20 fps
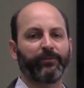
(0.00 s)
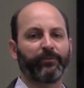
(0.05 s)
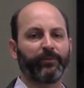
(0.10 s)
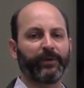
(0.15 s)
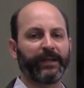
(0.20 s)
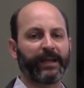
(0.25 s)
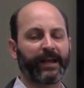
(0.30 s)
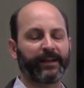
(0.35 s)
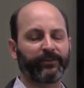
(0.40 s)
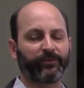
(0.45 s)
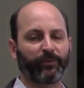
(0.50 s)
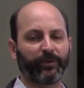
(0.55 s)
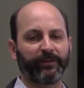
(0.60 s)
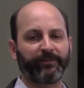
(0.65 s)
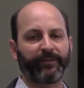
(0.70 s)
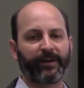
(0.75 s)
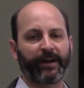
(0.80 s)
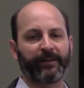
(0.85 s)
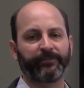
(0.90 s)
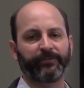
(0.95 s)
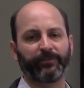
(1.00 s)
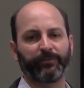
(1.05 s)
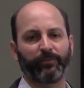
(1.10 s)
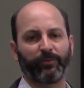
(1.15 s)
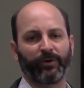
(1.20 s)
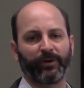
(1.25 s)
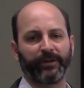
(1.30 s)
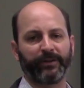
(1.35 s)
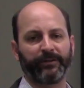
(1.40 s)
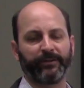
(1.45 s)
We add 25 to
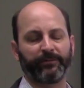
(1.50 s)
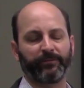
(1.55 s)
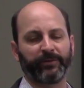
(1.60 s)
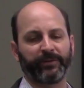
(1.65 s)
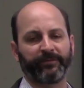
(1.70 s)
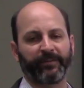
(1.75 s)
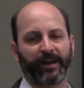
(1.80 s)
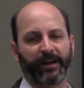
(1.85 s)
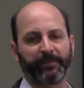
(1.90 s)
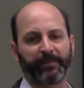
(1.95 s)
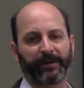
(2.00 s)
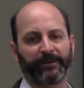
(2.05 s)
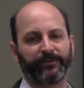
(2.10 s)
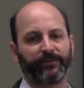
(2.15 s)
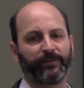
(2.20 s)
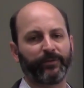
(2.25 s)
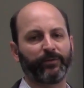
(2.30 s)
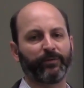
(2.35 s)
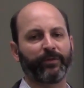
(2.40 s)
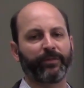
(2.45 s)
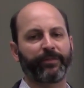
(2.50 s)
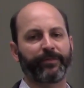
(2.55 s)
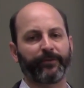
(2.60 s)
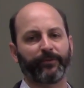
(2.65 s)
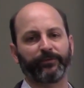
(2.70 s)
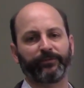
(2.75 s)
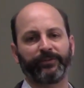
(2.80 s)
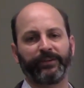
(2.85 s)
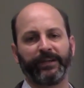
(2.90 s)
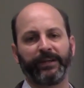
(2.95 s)
1, we divide it by 2, and
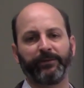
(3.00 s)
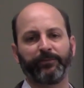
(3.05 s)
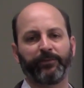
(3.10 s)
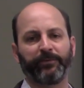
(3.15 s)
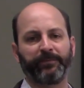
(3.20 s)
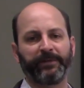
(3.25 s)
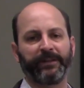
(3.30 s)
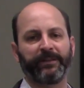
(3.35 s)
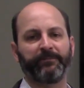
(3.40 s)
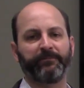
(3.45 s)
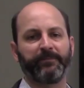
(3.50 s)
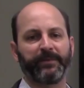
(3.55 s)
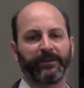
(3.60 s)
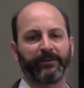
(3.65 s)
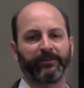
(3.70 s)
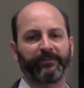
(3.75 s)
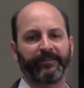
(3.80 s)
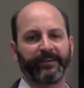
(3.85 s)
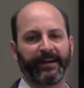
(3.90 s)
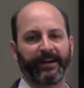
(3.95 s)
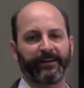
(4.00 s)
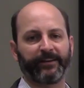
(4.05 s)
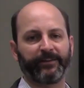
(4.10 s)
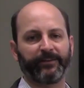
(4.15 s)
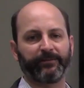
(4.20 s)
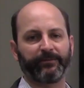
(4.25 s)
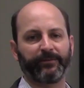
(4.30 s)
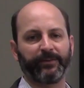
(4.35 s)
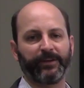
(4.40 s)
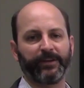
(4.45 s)
13 would be the middle value.